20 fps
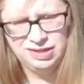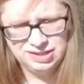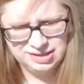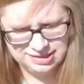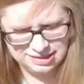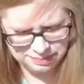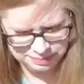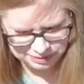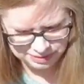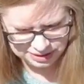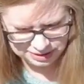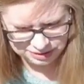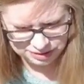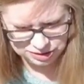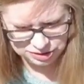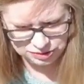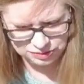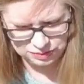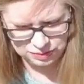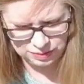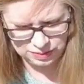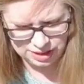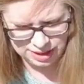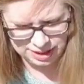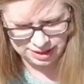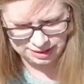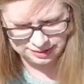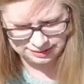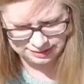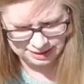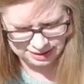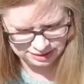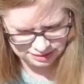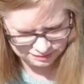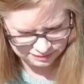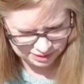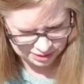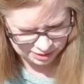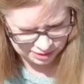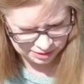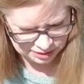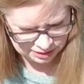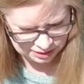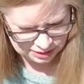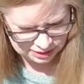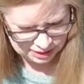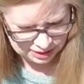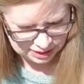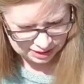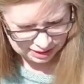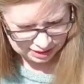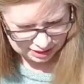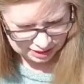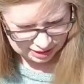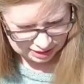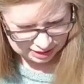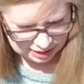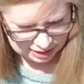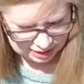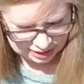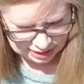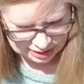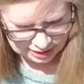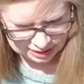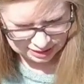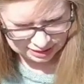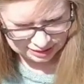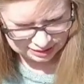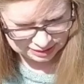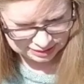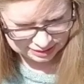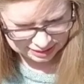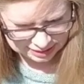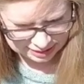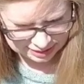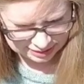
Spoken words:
to separate the two skeins of yarn. And